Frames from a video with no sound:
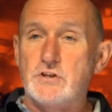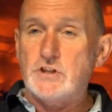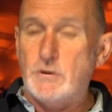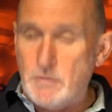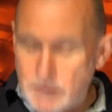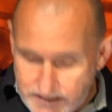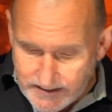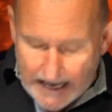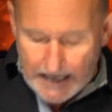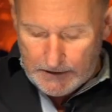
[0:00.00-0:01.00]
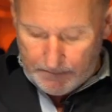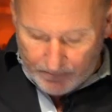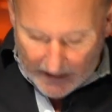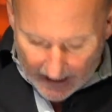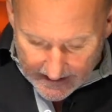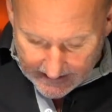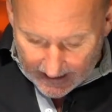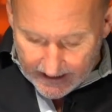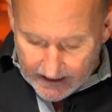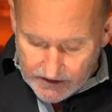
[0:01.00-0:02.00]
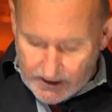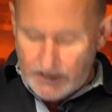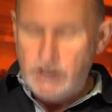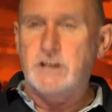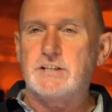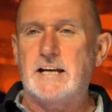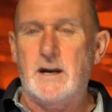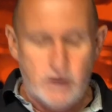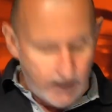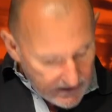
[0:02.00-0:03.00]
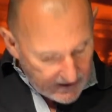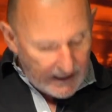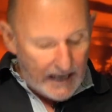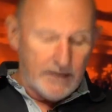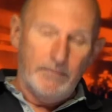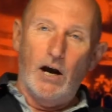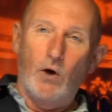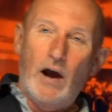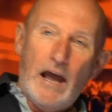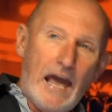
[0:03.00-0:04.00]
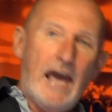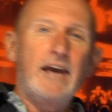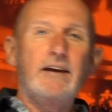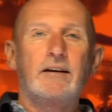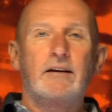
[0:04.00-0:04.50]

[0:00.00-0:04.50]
And so he would send guys like Tychicus out to let them know, A,